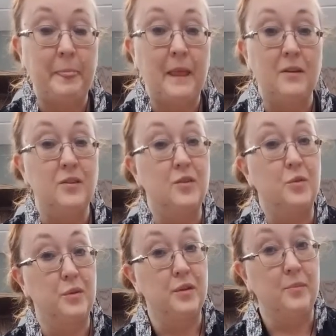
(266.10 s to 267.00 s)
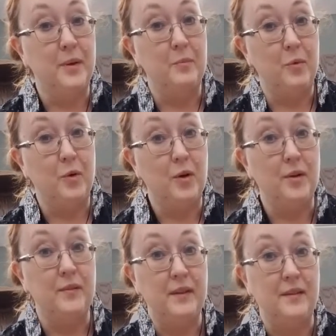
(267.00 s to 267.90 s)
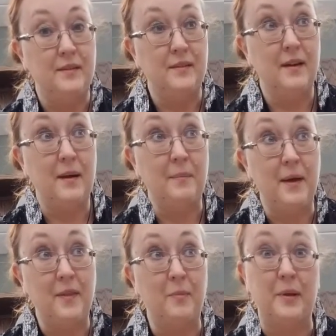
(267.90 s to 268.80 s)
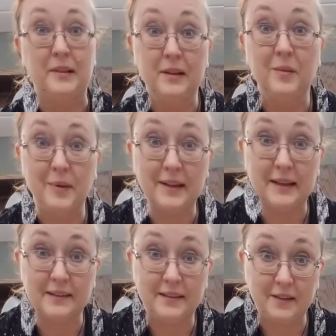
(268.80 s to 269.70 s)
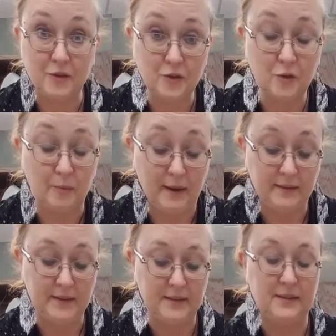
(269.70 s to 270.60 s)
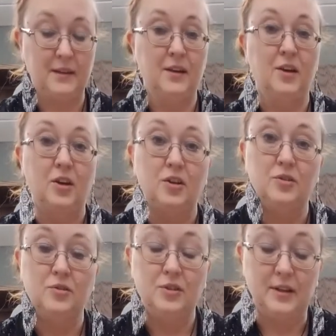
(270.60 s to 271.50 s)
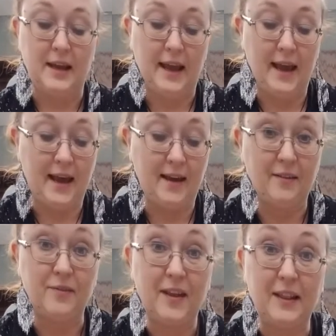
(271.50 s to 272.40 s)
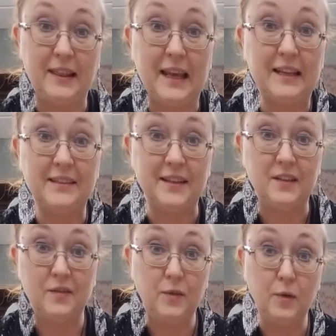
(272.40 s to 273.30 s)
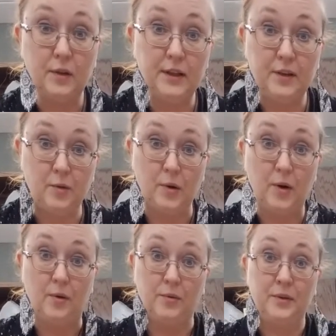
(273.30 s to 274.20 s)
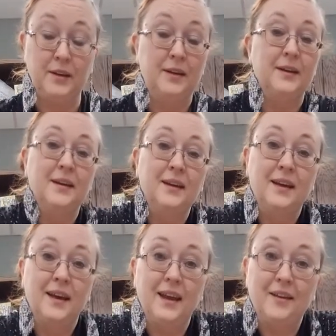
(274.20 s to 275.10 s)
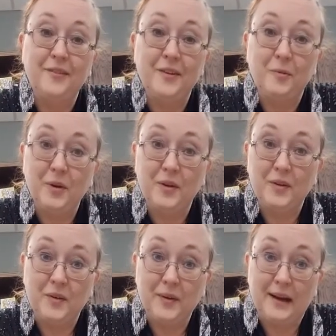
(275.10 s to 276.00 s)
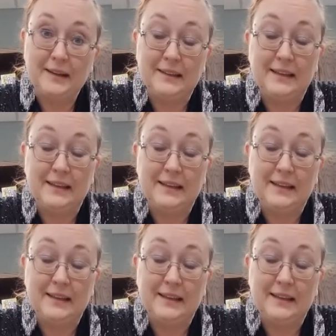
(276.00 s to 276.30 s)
So a little bit more than a month, but a little bit less than 2 months, you should have lettuce that's fully grown if it works correctly.